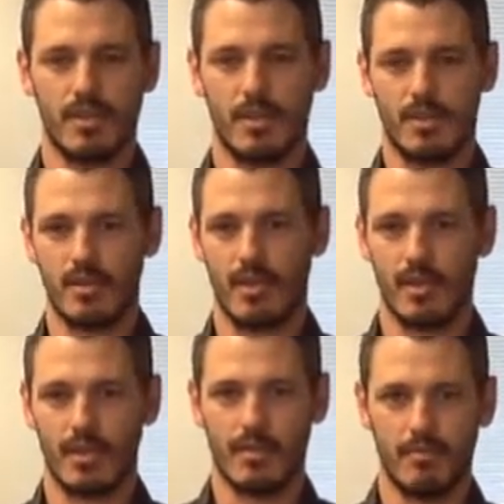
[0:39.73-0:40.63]
So
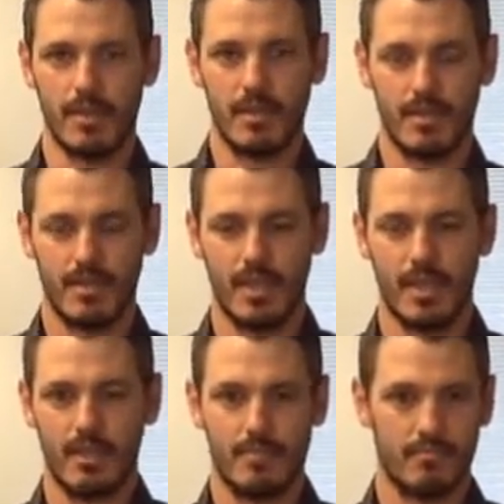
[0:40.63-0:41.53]
cycling, we're
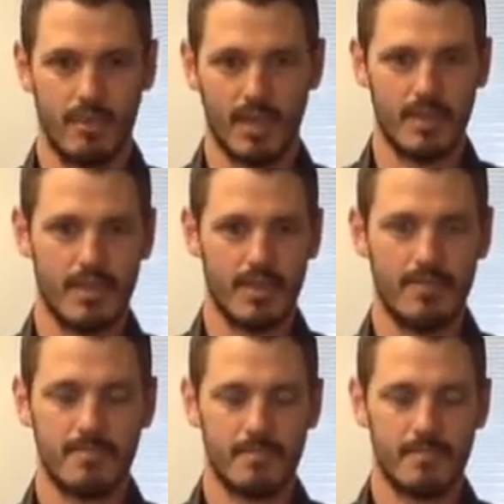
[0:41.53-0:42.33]
sitting basically,